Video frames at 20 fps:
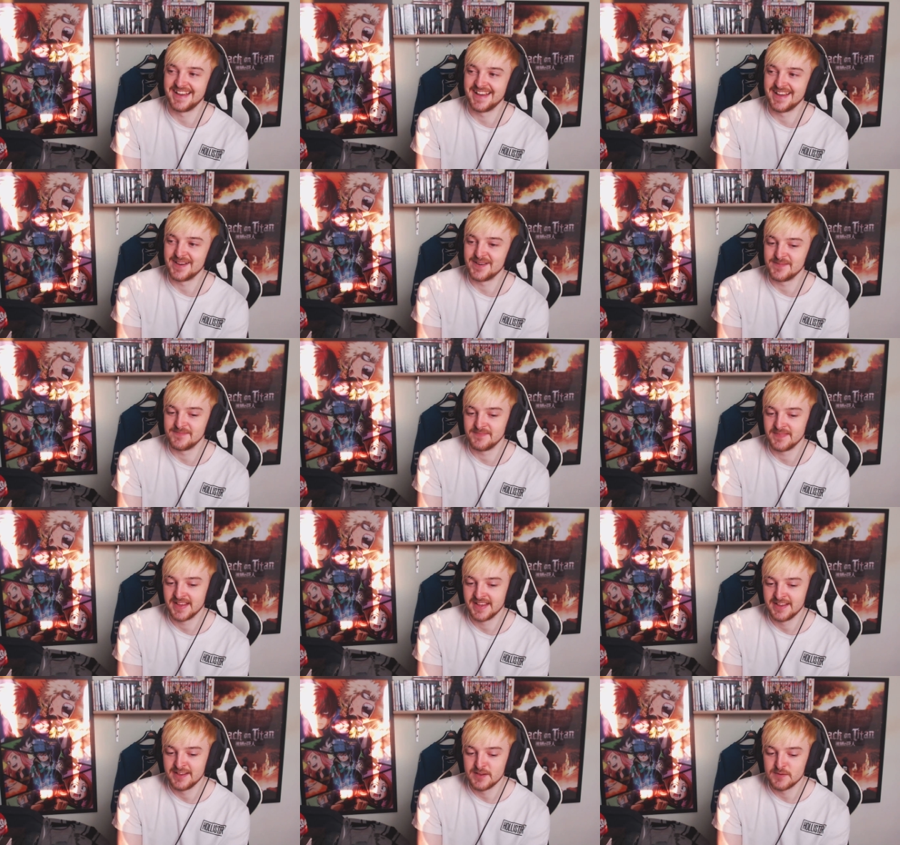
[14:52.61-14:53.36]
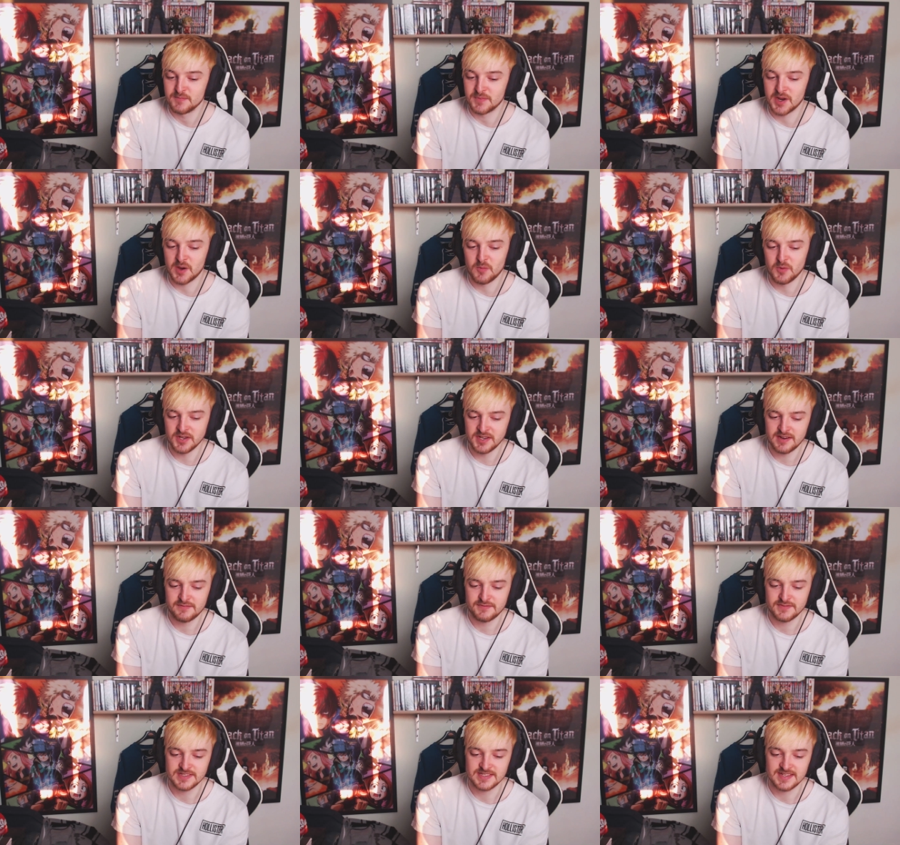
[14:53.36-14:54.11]
Um, but I wonder
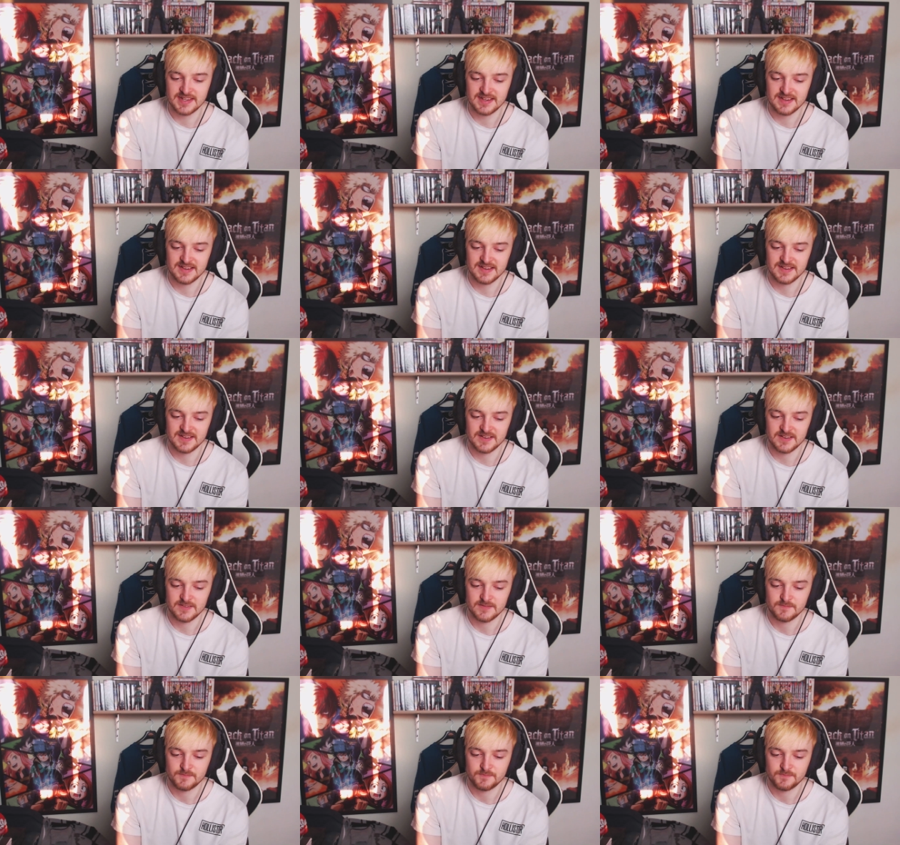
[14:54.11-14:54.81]
if there's like a...